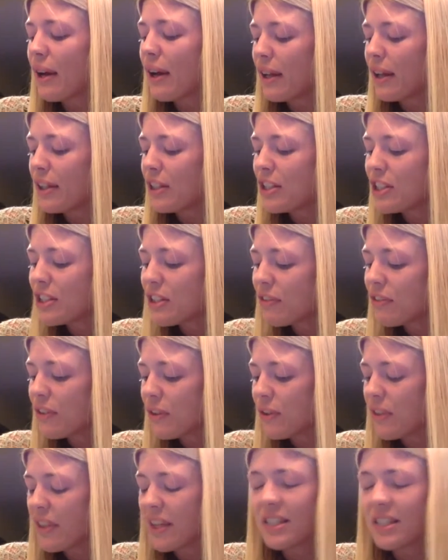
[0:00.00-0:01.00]
just a
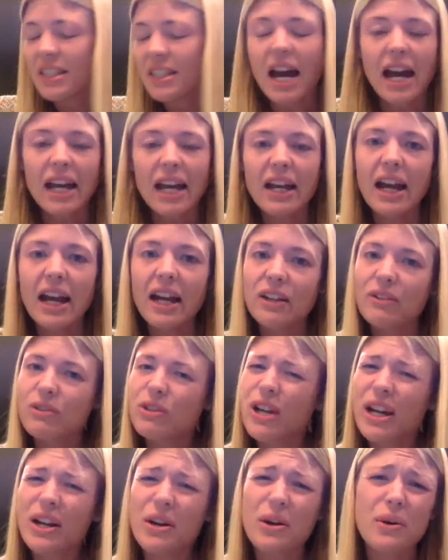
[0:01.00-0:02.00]
few things that I kind of
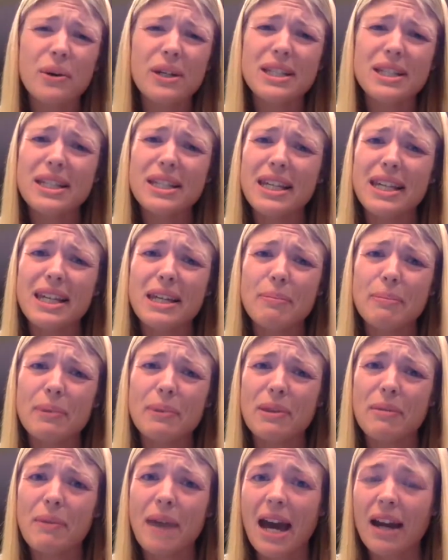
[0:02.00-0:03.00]
try to always keep
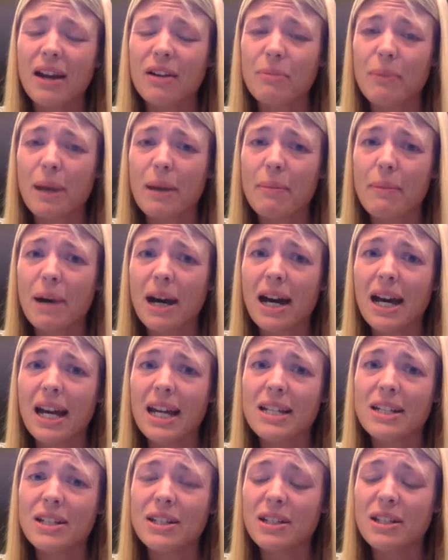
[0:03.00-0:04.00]
in the back of my
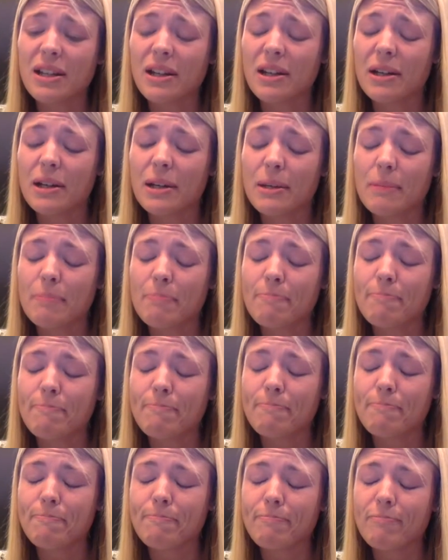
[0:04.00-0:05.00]
mind
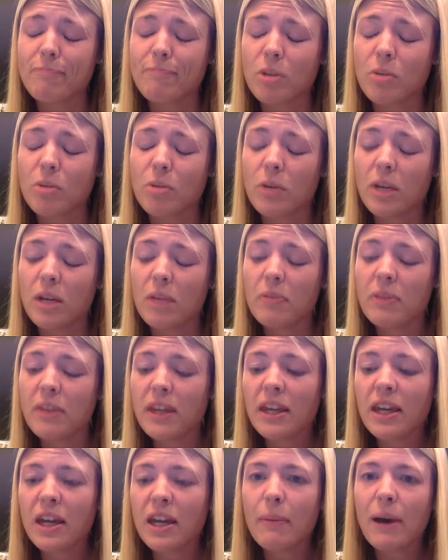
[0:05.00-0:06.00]
when I'm
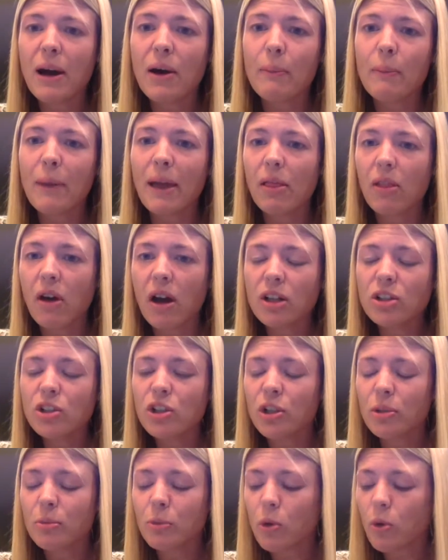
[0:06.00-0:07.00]
thinking about my
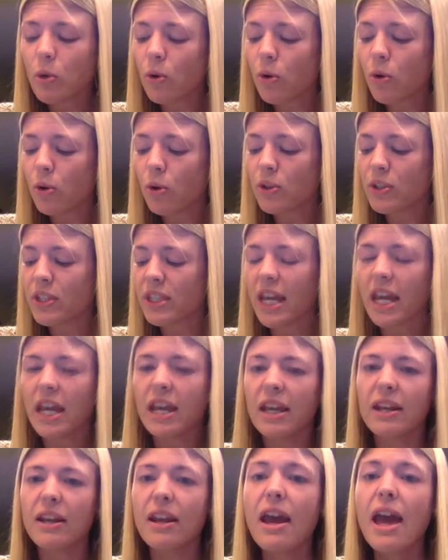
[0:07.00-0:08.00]
long-term goals
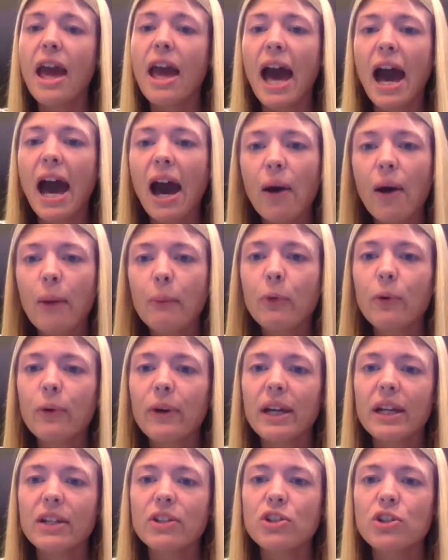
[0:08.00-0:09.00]
and how I'm
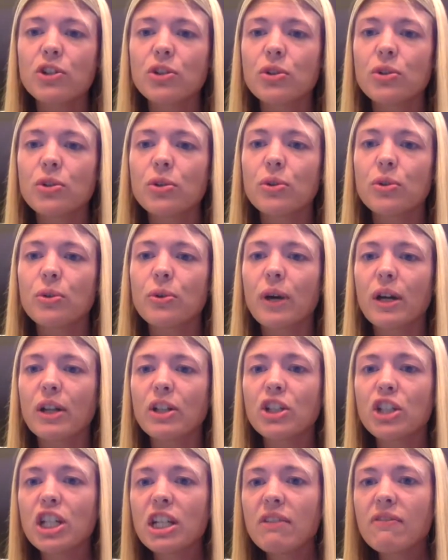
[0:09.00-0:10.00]
going to
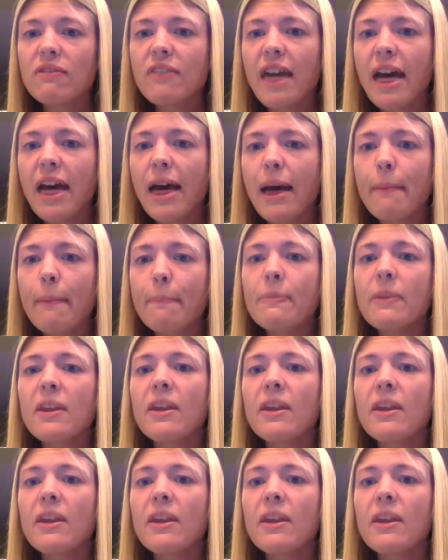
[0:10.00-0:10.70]
achieve them.